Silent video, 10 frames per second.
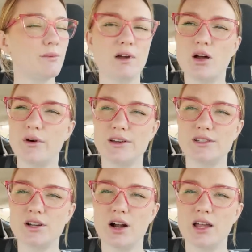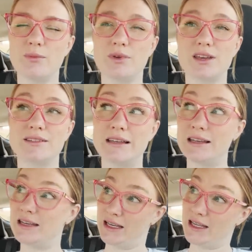am I going to Target because I
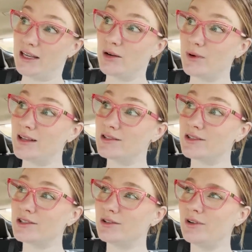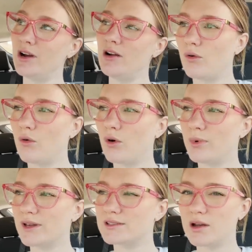need a razor scooter? Or
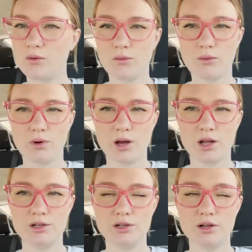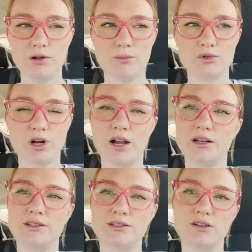because I am trying
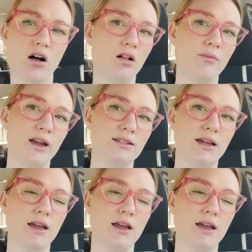to stall my day